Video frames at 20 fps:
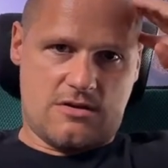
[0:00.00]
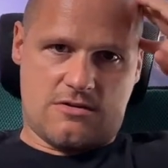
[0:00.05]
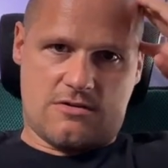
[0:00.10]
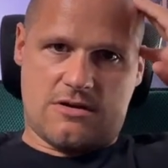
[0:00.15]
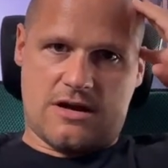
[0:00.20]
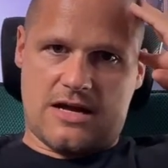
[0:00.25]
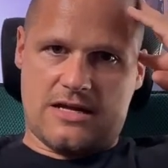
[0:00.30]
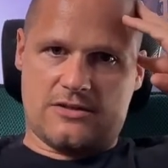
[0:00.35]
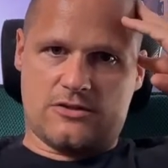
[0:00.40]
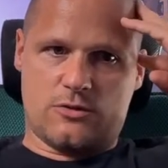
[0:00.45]

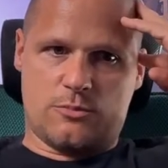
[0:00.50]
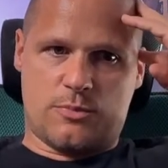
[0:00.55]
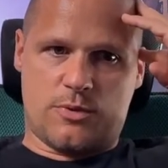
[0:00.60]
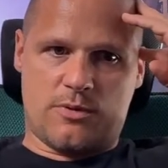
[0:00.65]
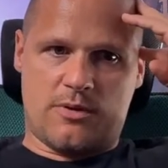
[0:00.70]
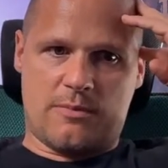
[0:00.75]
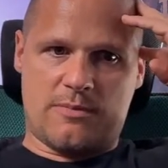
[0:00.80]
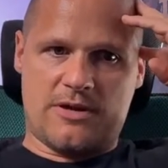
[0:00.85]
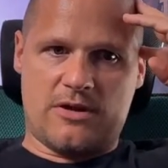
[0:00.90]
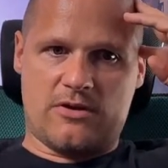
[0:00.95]
right? You
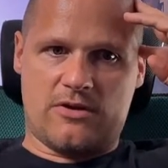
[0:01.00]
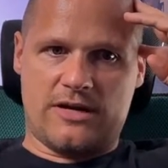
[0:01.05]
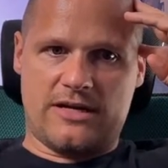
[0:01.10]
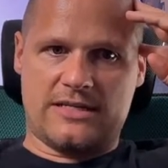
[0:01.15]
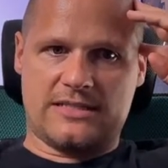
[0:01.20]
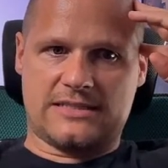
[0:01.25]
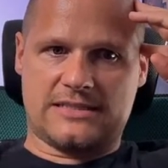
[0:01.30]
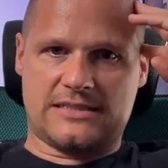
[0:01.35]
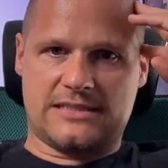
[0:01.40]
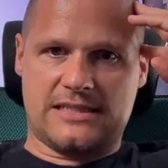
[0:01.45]
probably
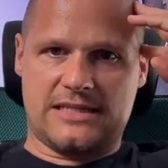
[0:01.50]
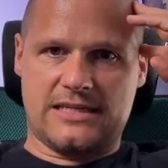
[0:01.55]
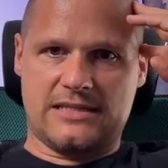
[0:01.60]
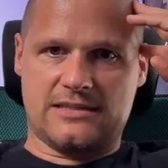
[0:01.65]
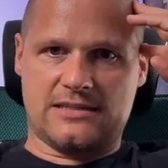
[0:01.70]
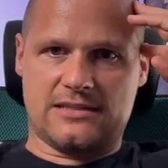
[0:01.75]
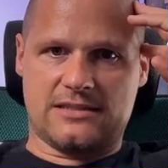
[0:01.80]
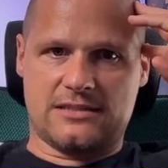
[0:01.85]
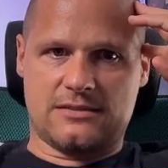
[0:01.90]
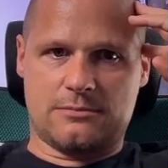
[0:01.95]
already see
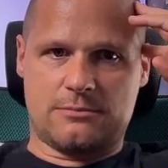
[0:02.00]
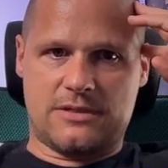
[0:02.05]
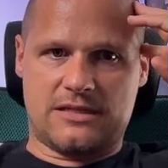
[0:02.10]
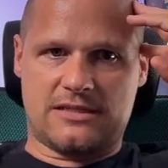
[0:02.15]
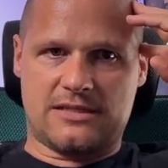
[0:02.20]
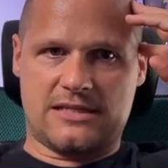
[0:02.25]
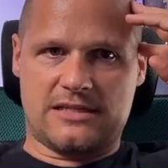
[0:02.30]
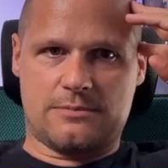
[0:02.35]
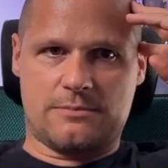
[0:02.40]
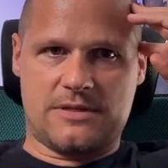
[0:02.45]
it, but
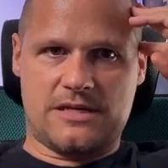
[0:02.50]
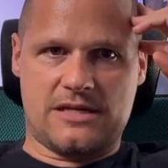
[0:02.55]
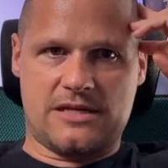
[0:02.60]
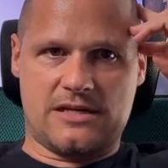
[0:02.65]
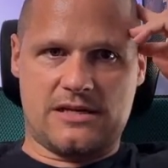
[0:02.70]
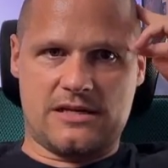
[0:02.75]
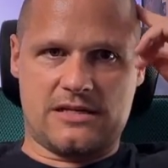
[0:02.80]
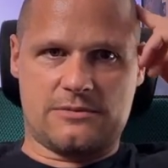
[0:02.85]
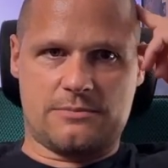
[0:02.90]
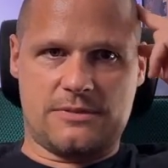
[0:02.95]
let
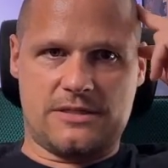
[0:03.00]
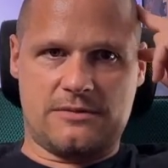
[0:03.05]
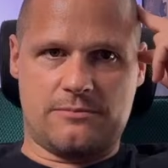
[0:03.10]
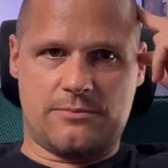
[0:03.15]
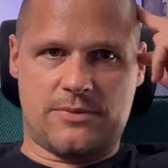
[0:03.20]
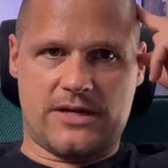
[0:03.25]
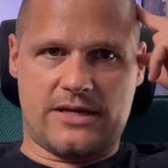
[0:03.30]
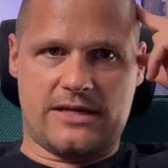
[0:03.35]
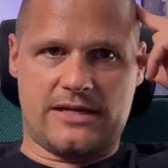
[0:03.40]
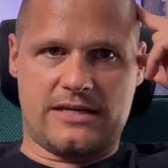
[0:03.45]
me
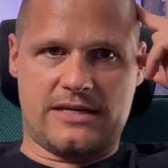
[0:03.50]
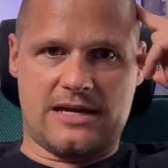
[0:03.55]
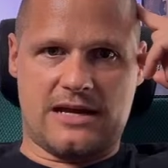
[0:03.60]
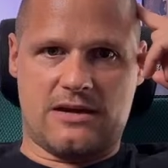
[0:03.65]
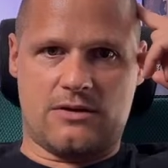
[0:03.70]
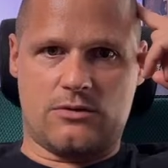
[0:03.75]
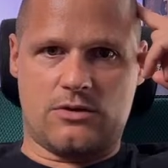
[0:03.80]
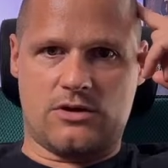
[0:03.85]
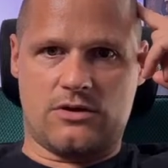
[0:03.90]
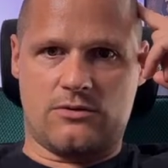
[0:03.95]
break it
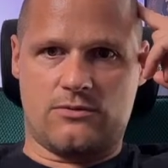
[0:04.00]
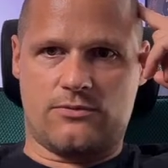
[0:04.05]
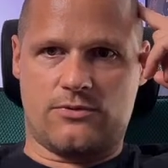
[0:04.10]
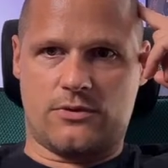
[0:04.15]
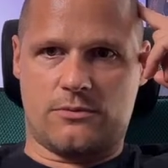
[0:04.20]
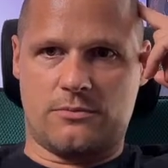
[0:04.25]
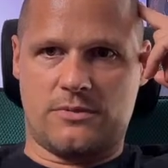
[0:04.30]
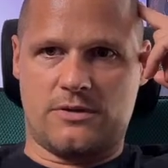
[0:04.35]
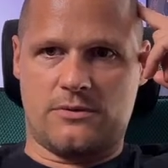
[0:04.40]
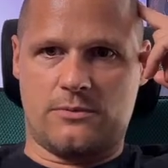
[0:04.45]
down
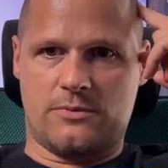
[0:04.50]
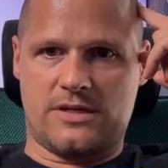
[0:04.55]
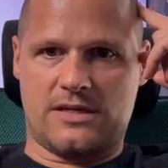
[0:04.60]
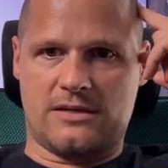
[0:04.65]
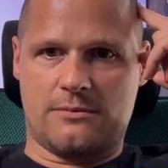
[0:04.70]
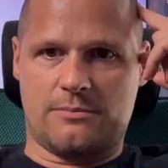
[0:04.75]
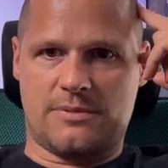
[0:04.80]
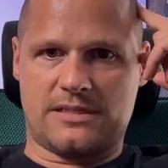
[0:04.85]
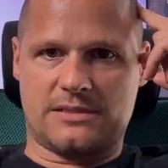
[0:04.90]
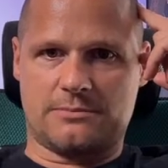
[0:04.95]
from the weekly
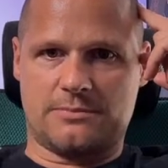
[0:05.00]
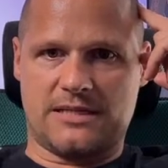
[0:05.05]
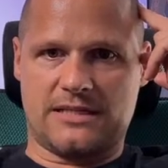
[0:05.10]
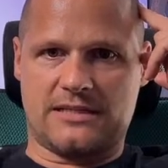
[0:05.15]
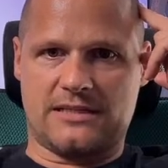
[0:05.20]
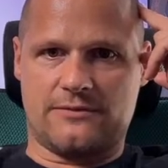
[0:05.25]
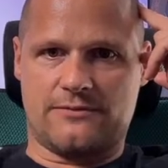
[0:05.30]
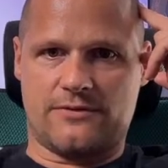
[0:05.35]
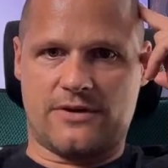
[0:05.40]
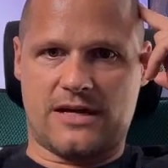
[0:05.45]

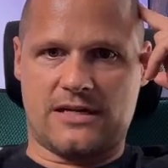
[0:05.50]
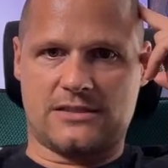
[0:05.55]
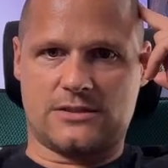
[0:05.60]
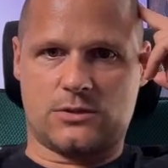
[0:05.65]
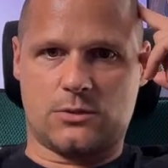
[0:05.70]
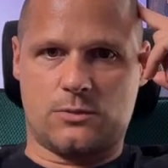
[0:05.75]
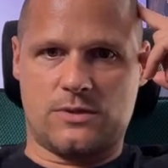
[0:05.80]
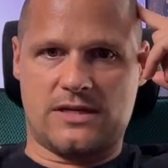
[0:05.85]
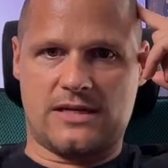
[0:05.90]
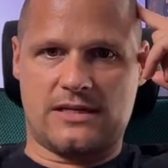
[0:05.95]
perspective, right? So
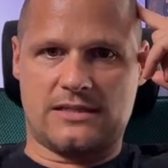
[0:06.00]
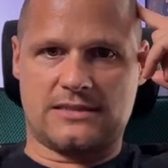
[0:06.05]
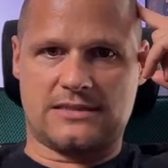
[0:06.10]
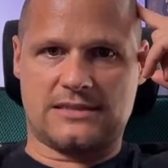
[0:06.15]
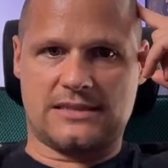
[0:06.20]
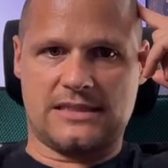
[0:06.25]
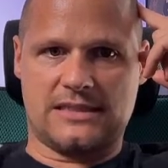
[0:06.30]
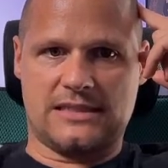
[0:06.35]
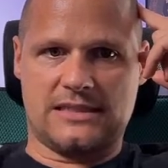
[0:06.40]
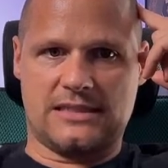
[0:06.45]
we can
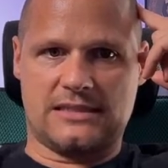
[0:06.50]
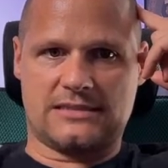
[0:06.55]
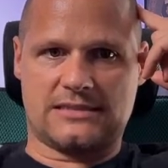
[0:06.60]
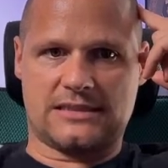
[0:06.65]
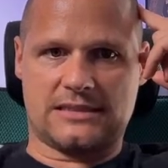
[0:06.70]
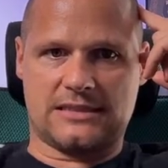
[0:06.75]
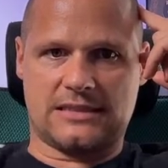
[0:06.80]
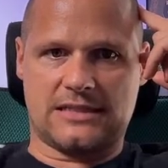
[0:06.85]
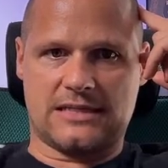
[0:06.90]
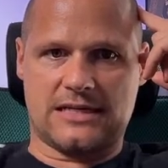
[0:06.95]
see it's
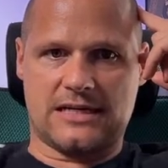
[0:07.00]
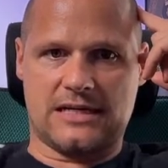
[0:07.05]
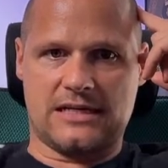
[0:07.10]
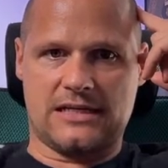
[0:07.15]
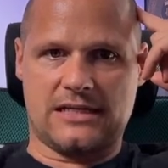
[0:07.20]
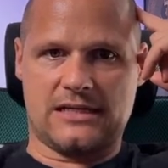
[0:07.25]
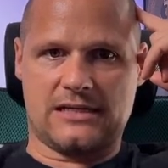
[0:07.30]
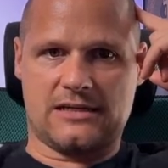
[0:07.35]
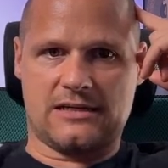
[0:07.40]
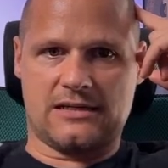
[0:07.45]
a
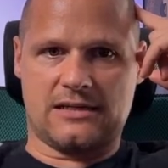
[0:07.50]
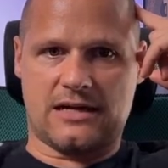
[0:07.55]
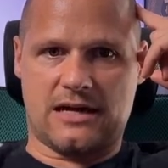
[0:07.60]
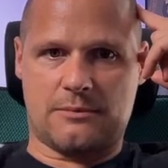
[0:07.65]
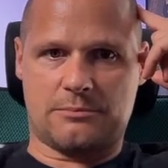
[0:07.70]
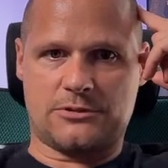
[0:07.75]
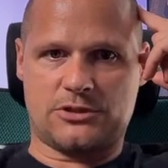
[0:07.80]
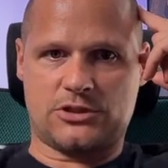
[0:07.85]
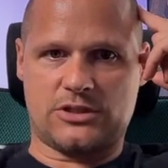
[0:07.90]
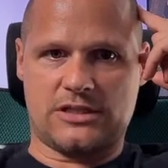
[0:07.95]
clear
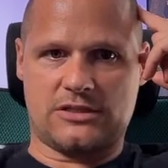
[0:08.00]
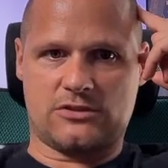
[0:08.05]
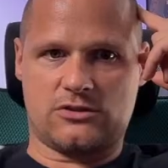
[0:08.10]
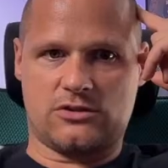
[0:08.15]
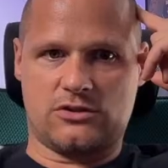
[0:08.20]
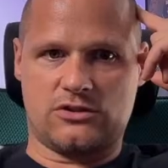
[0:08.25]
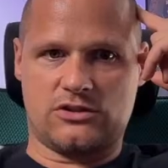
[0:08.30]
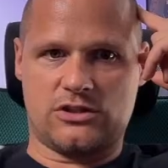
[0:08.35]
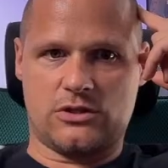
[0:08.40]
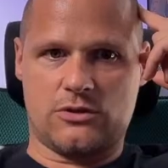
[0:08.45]
uptrend
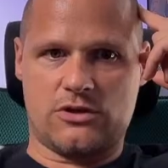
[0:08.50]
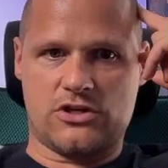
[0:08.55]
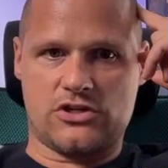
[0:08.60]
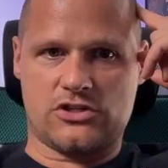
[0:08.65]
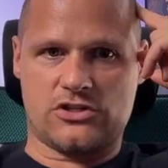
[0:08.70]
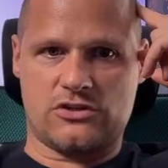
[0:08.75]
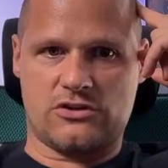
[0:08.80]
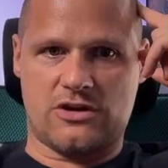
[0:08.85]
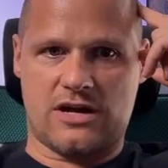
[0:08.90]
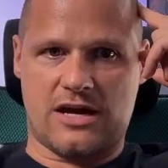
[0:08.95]

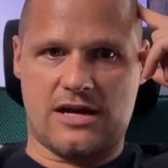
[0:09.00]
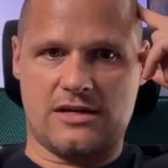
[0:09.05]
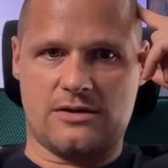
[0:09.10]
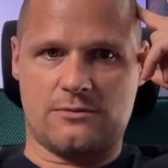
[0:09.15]
continuation, right?